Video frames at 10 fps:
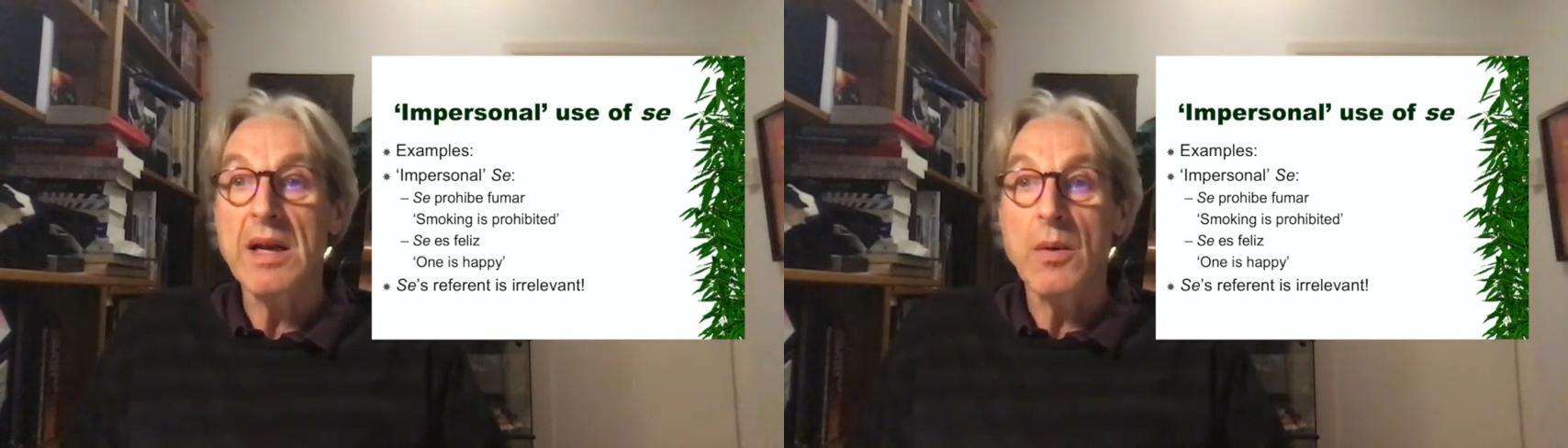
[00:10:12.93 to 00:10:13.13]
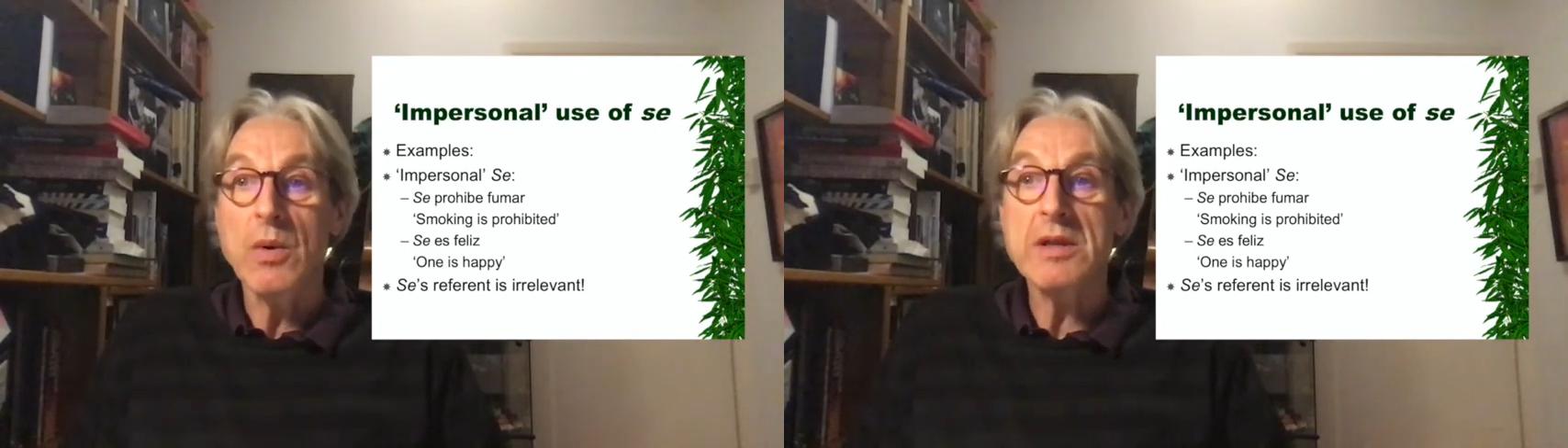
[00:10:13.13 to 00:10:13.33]

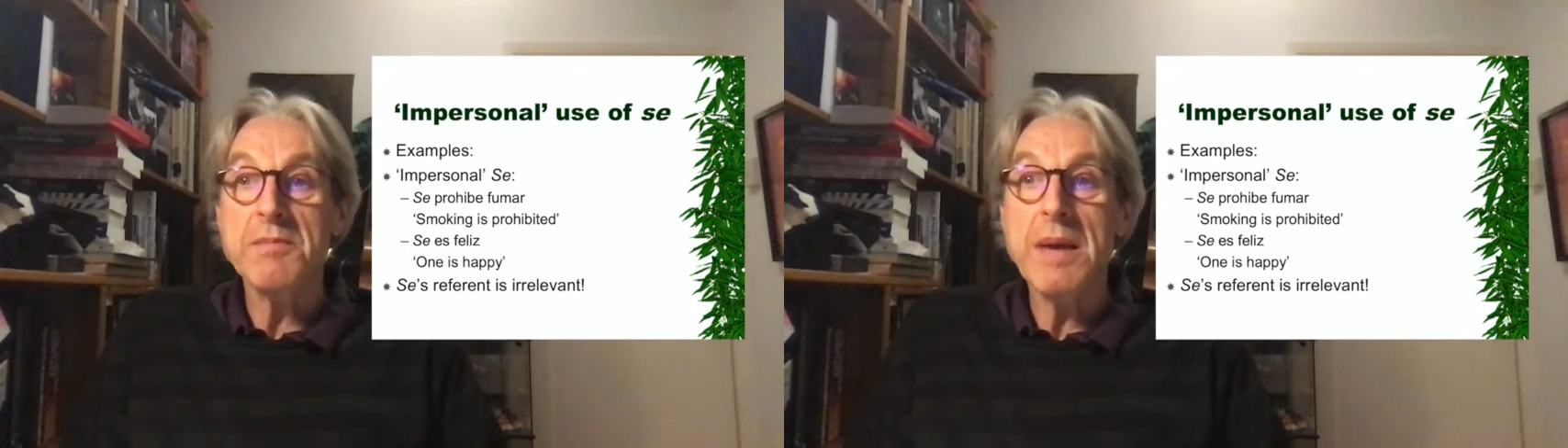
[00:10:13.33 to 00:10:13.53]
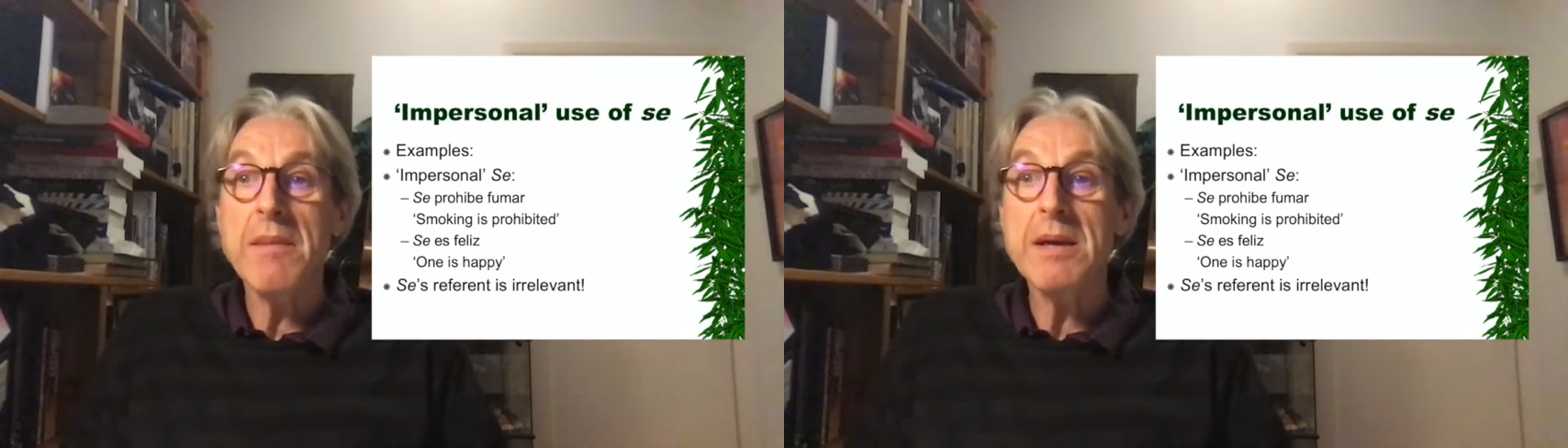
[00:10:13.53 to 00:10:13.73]
which
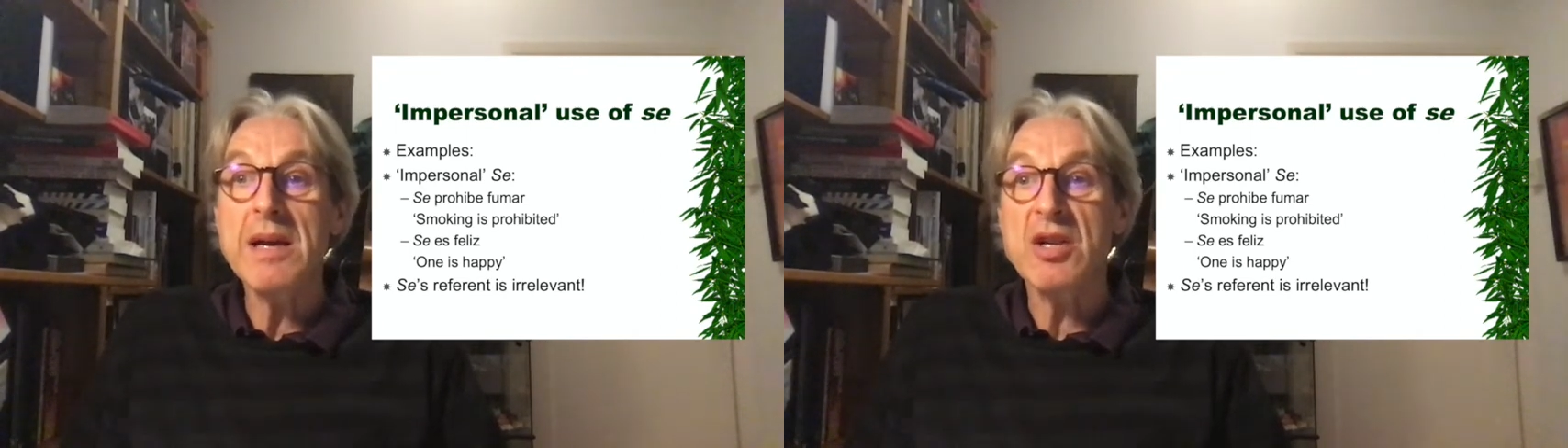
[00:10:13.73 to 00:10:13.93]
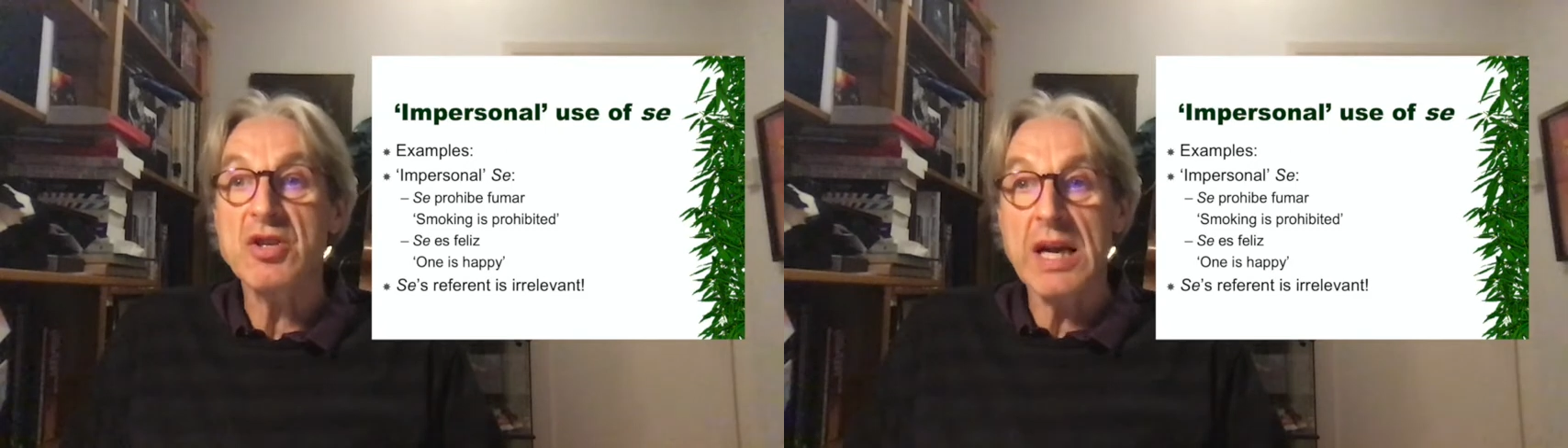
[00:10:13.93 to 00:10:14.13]
may be a
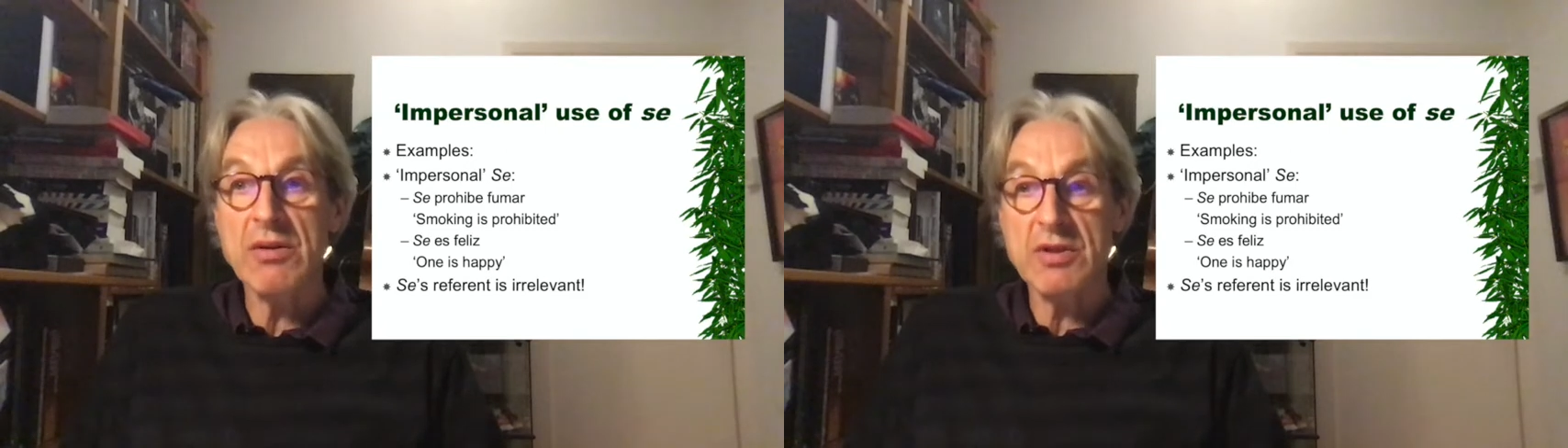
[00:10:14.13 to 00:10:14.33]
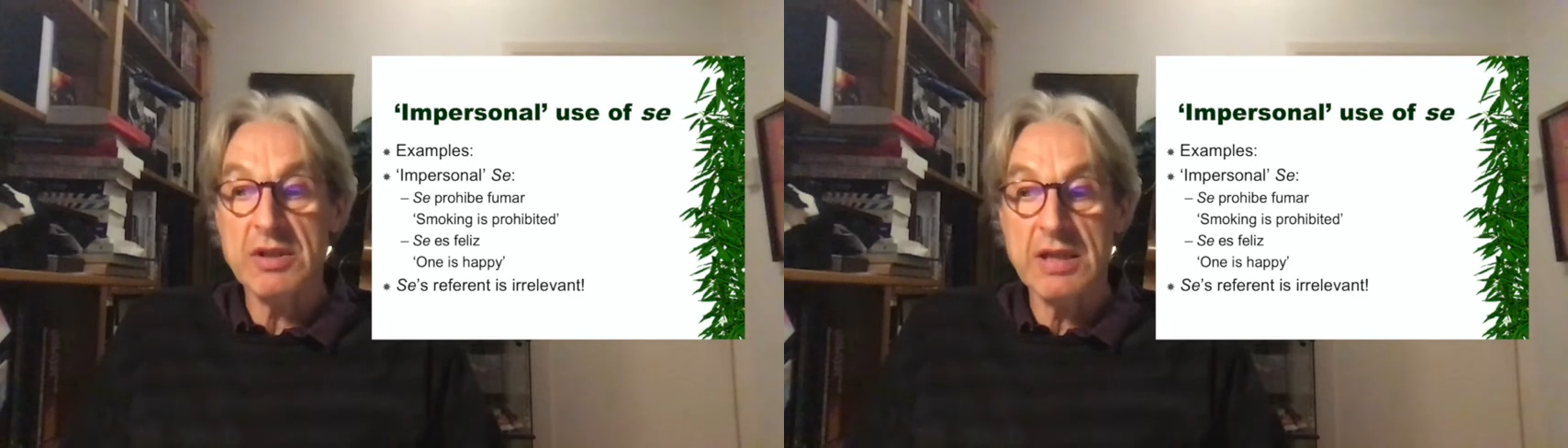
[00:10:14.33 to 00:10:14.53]
general
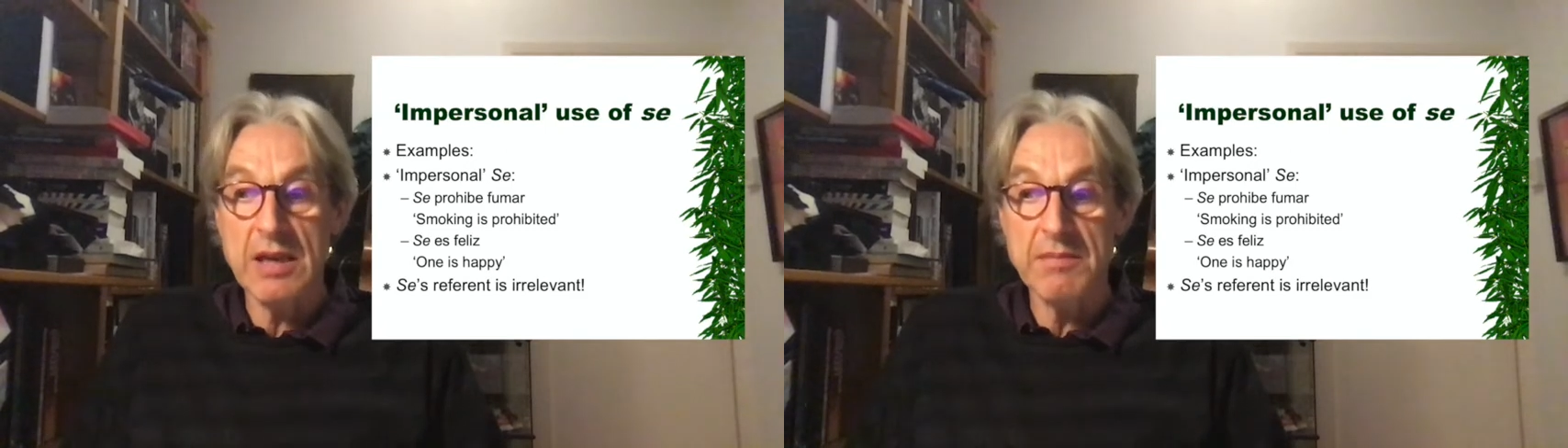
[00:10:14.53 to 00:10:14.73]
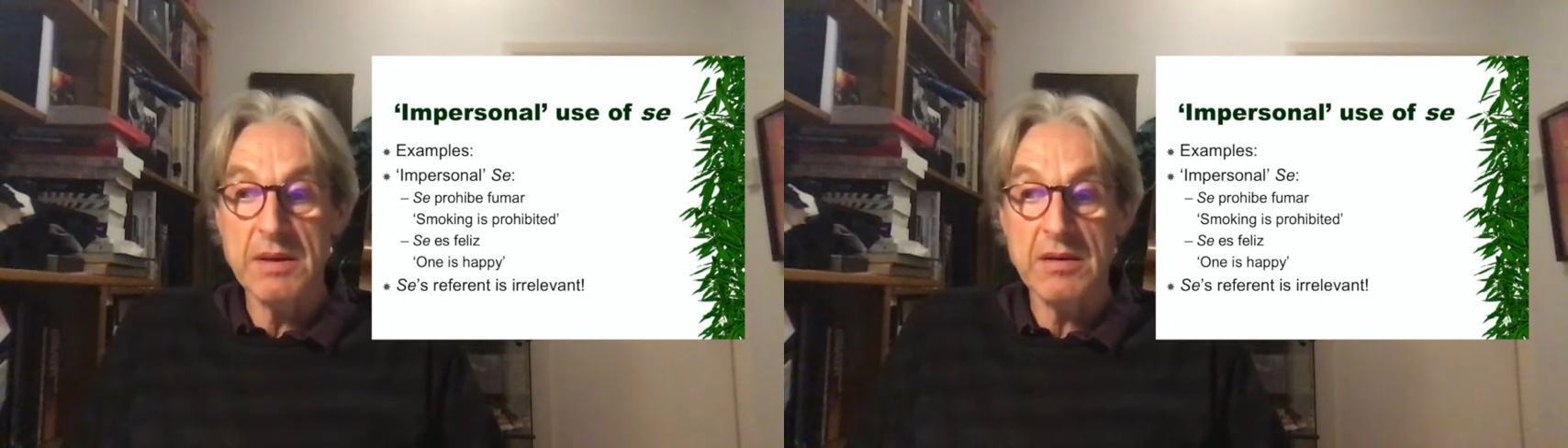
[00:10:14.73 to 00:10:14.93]

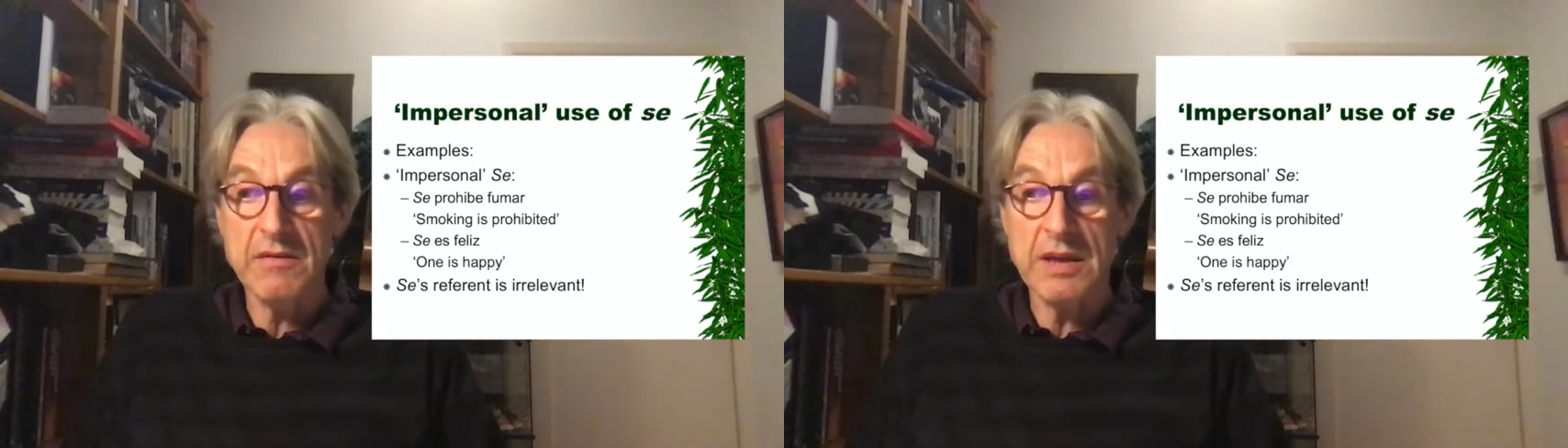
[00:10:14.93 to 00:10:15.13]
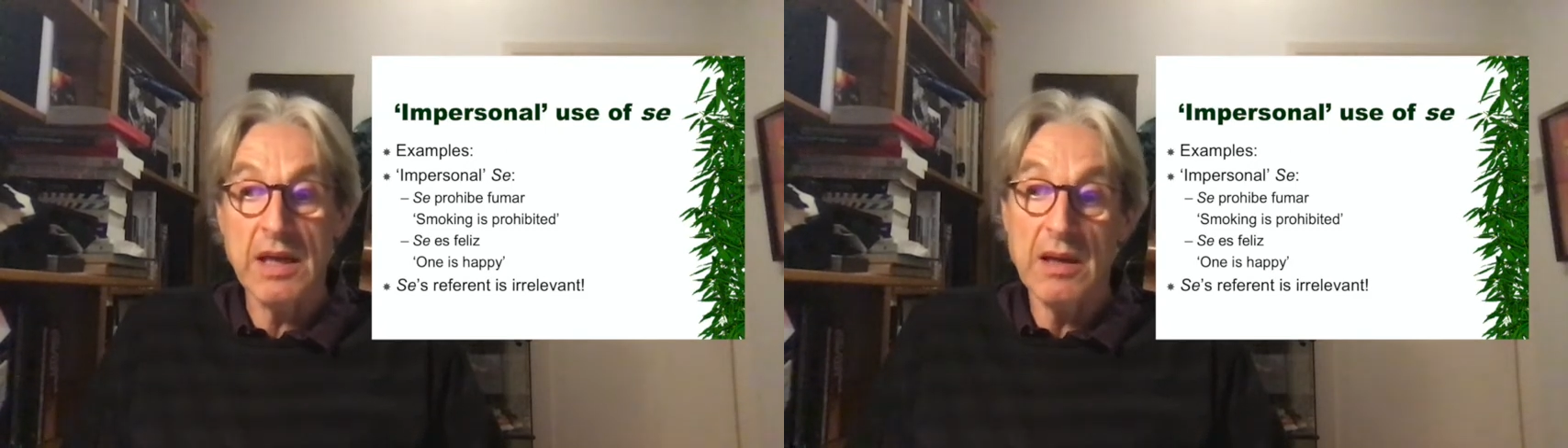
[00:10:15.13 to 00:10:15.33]
statement of
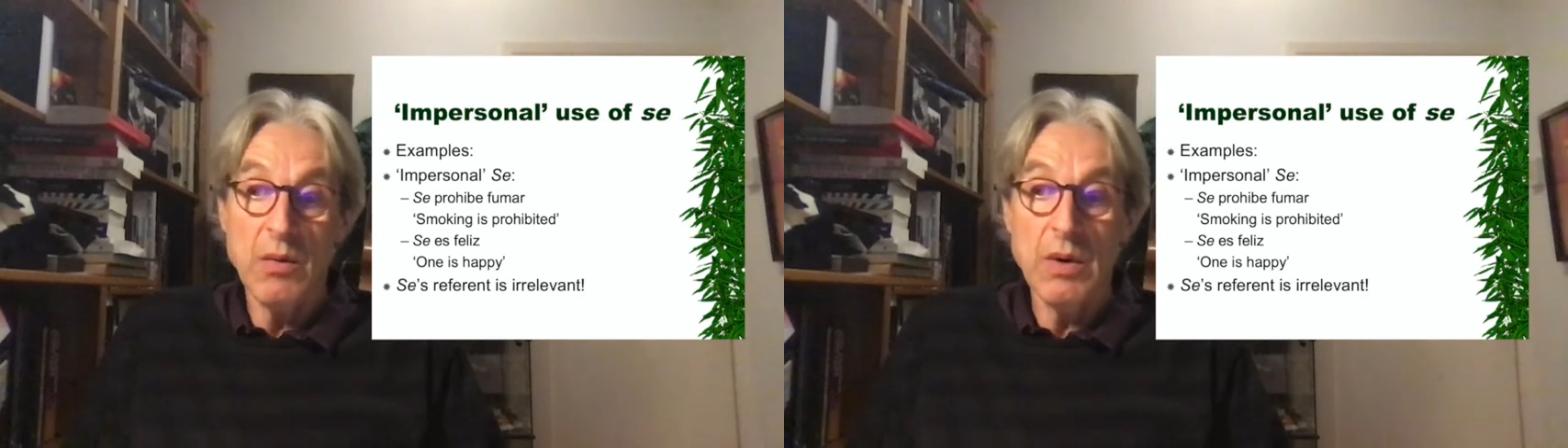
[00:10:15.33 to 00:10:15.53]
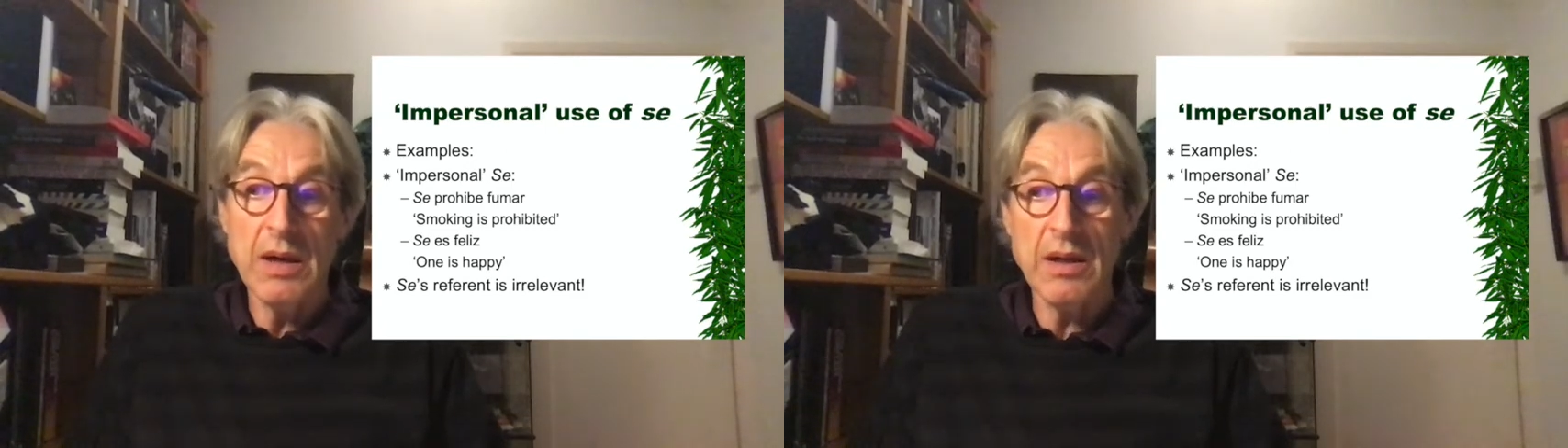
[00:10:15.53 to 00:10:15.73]
saying,
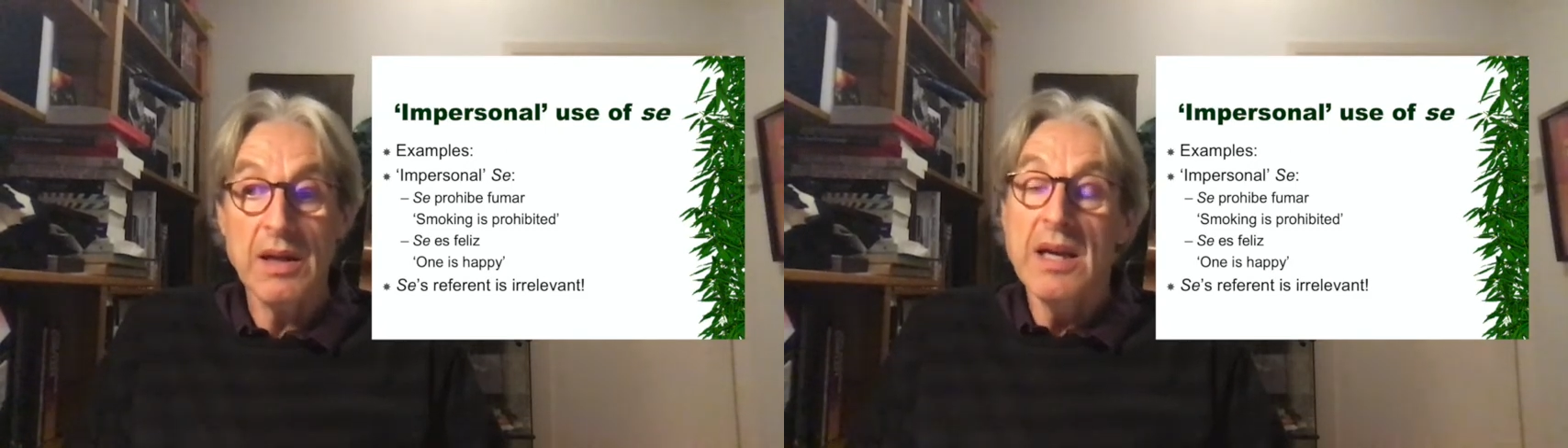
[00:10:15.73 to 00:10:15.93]
well,